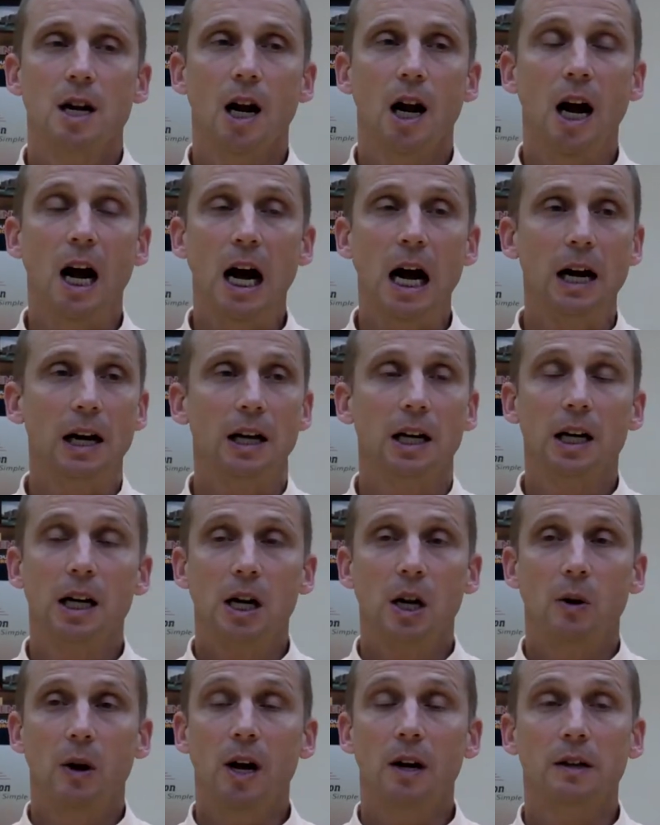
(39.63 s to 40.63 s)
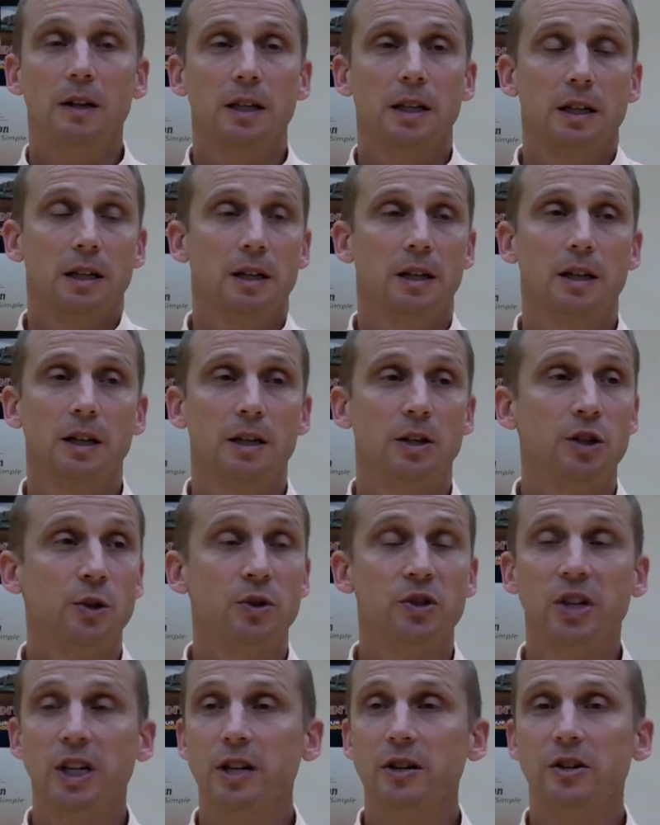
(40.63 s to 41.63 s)
Uh, there's two
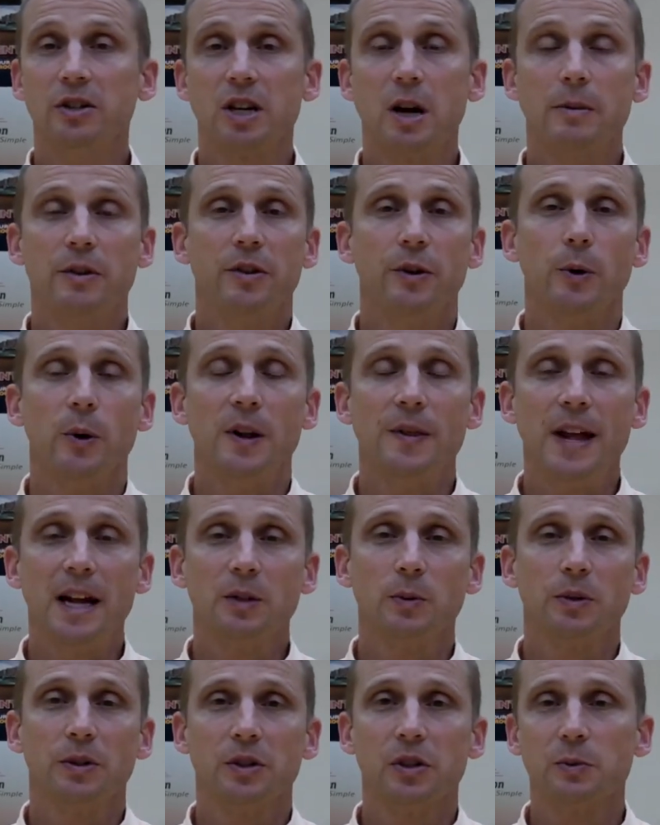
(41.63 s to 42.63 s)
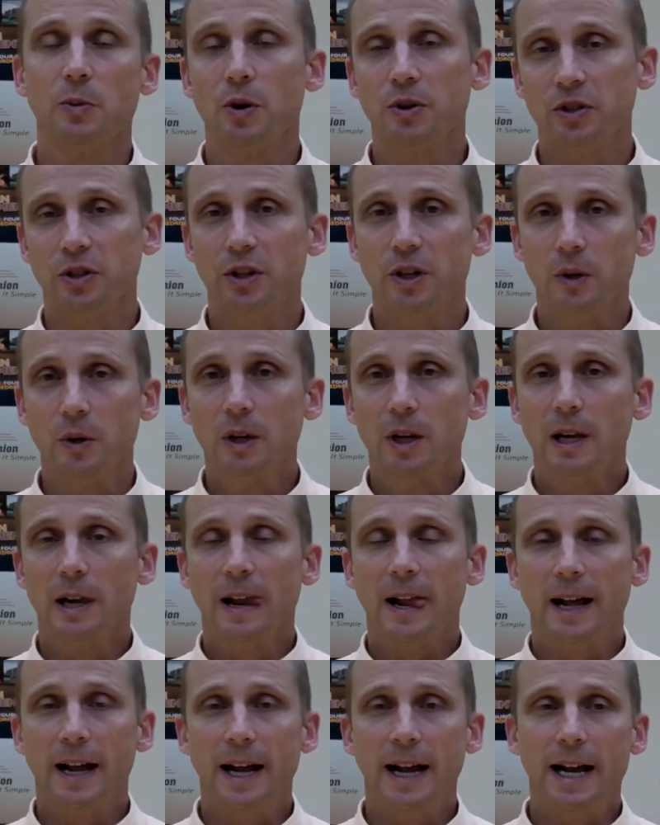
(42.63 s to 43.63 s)
seniors coming through, and that's what they're supposed to do.
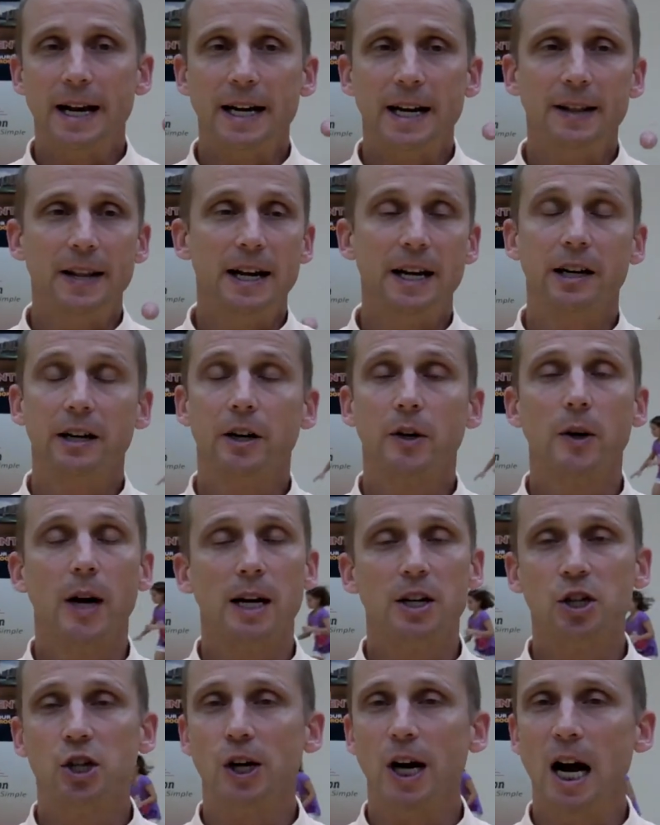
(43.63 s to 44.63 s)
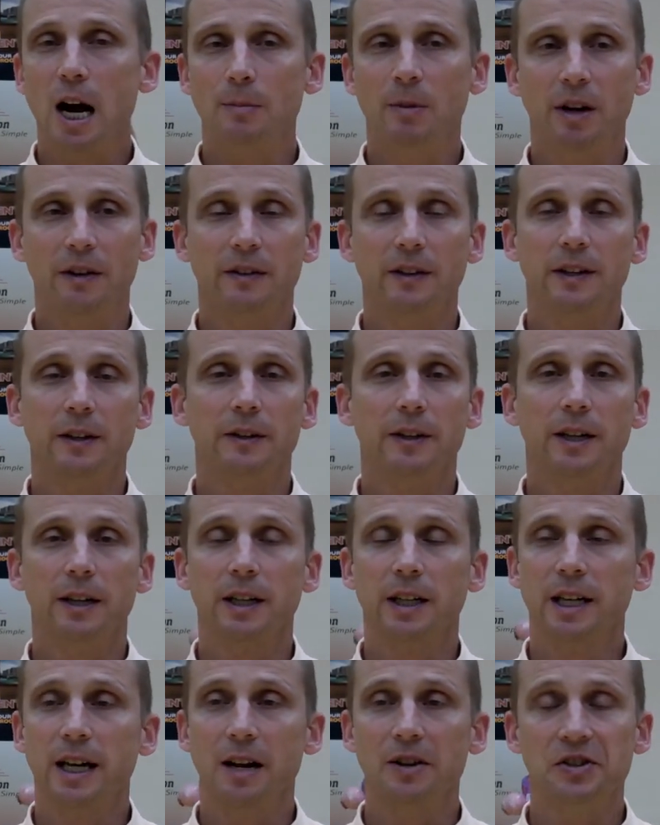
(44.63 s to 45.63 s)
And, and they did a great job of it.
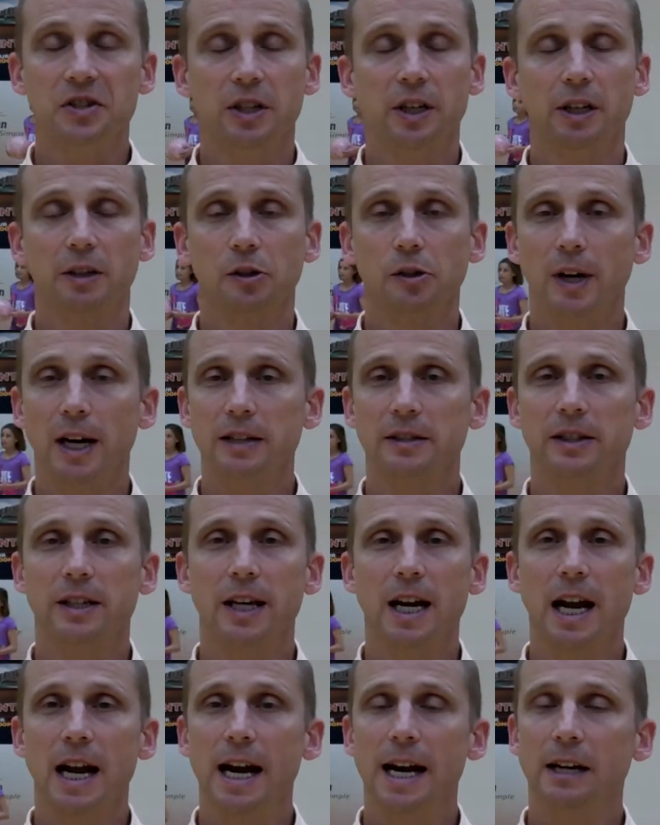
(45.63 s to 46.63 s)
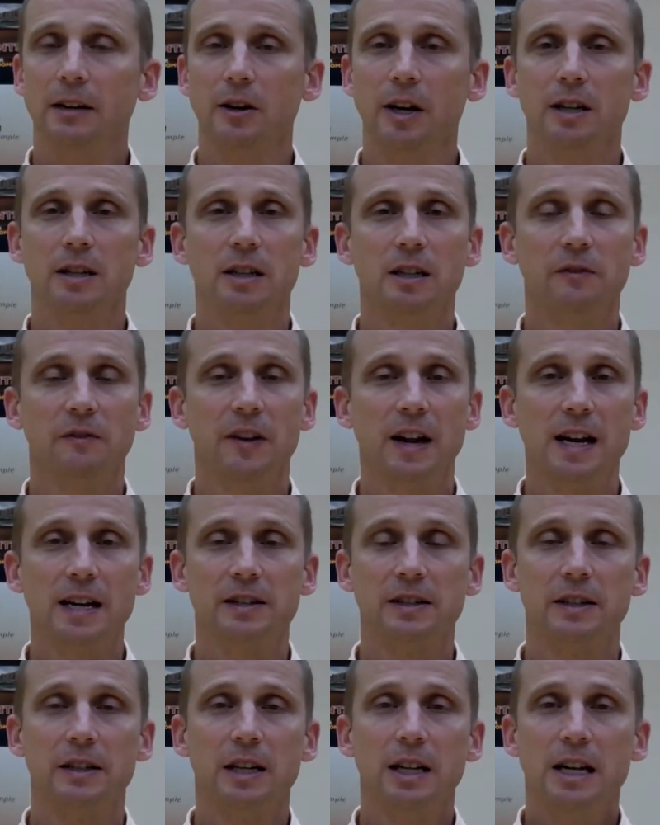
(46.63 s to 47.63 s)
Uh, Kelsey hit great tonight, great
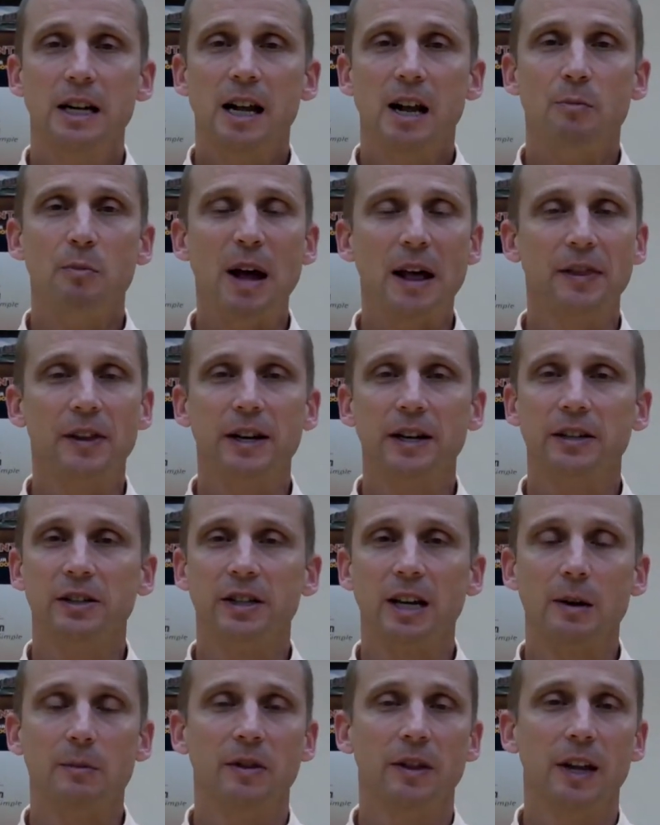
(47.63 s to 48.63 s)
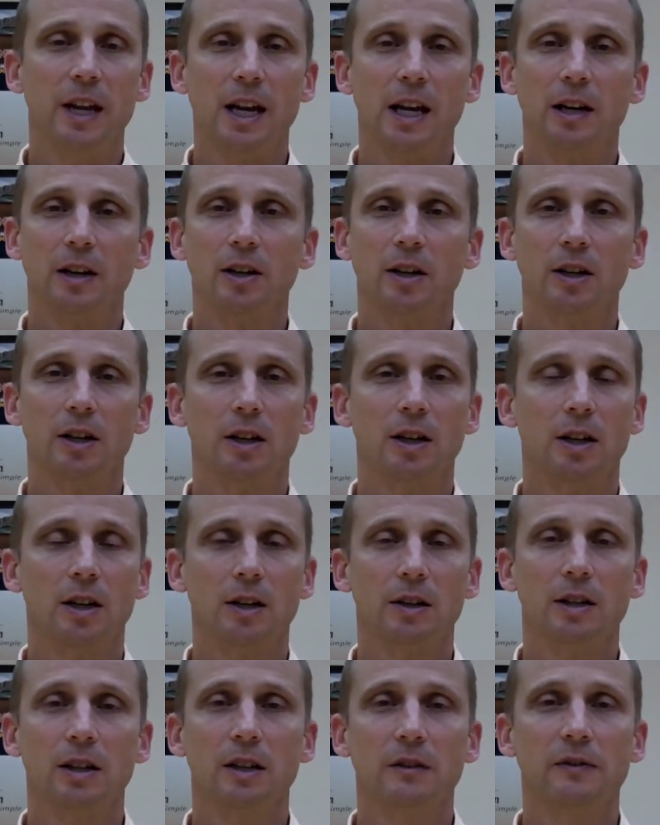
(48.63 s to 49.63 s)
defense, and, and, Bethany the same thing.
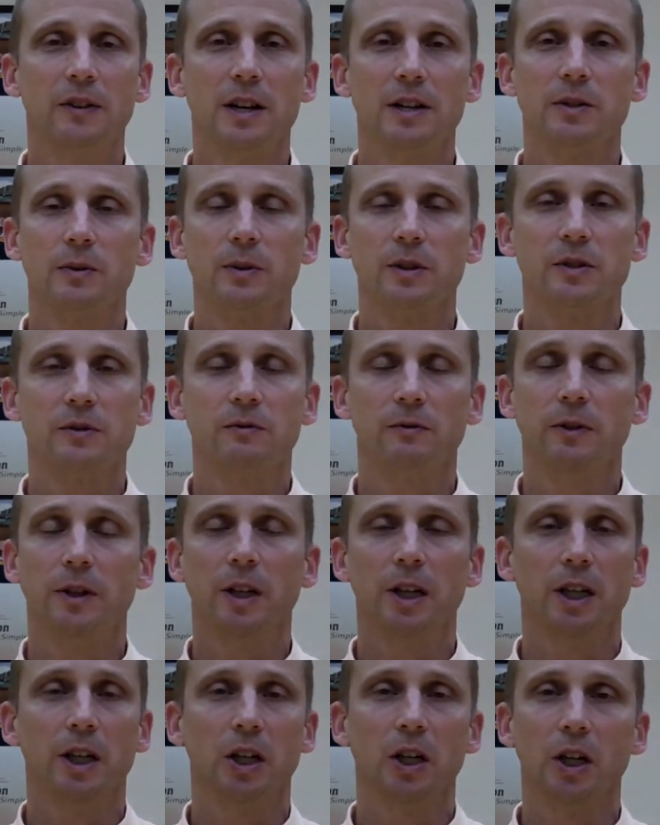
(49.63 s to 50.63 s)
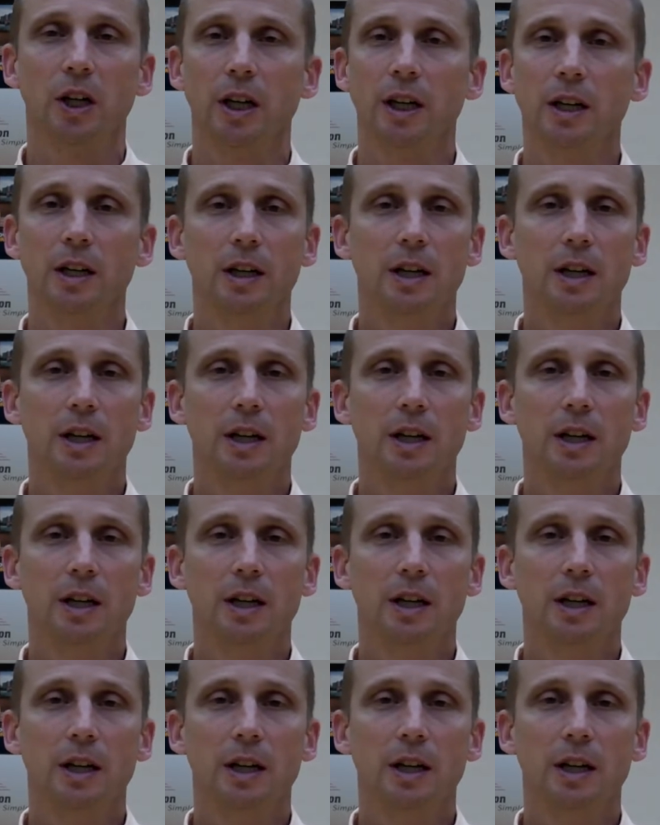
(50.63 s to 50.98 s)
Her, her defense was really good,